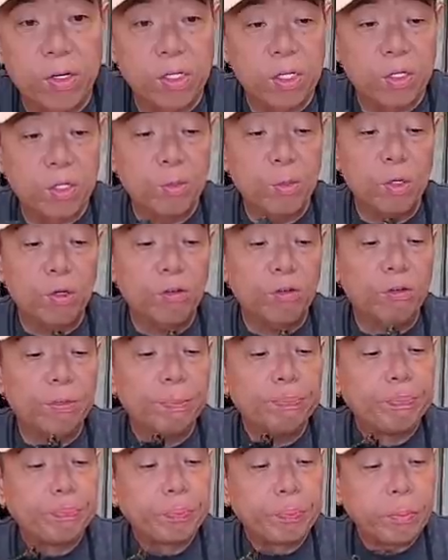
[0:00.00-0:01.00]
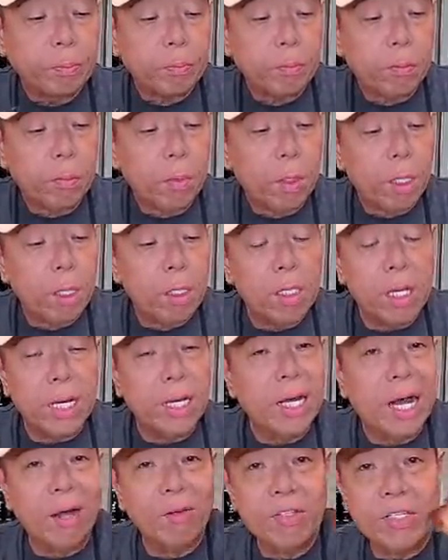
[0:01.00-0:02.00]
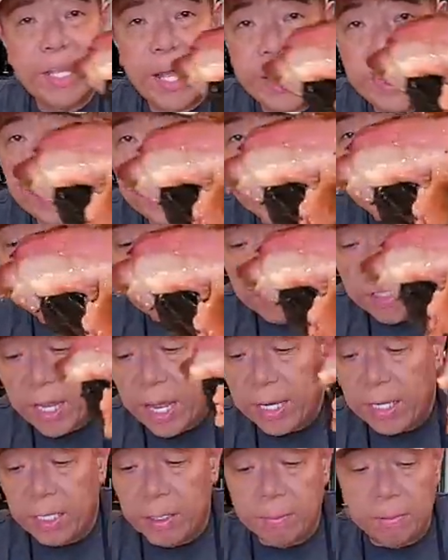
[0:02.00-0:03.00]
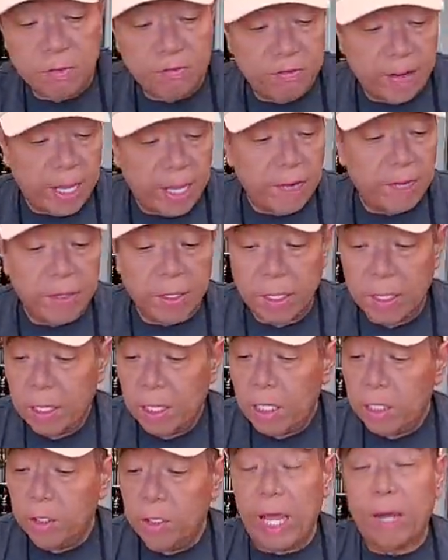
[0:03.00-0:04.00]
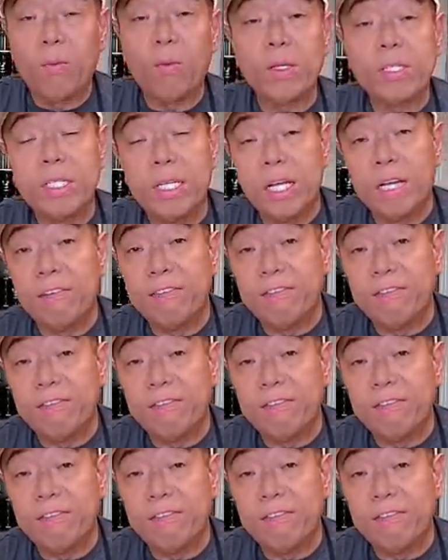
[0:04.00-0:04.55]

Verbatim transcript: smooth and outstanding, outstanding flavor. So that was the